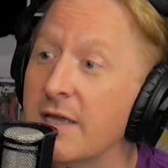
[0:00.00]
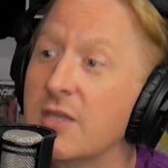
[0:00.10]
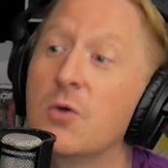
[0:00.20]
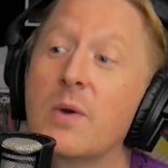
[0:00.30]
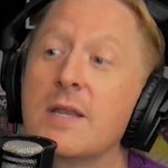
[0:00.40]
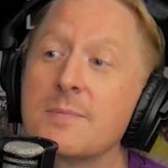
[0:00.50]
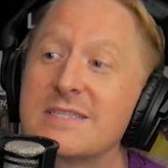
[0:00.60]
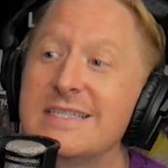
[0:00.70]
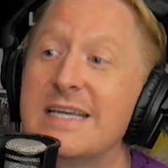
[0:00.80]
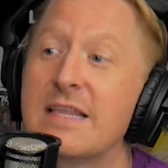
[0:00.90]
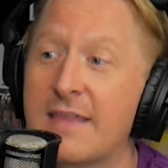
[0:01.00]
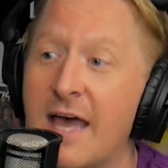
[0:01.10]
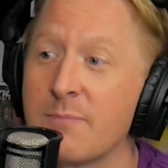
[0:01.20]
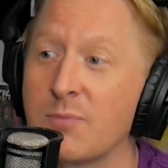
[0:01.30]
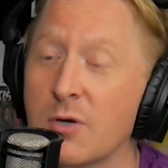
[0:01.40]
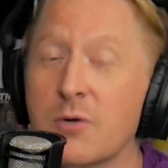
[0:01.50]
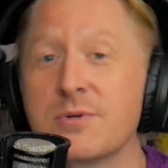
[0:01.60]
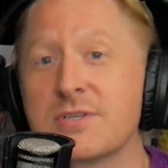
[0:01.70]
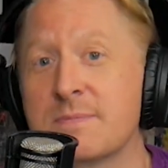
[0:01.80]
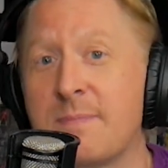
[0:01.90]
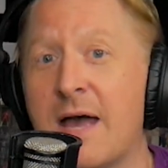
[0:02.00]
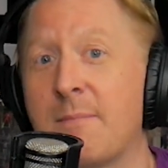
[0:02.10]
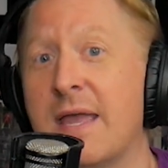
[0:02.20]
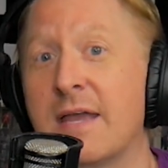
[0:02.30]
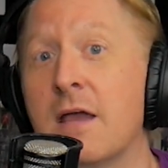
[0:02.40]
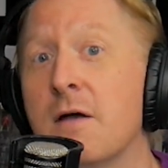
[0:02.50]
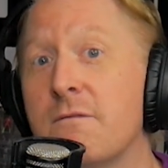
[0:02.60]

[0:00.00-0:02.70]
You end up seeing that book, which is Batman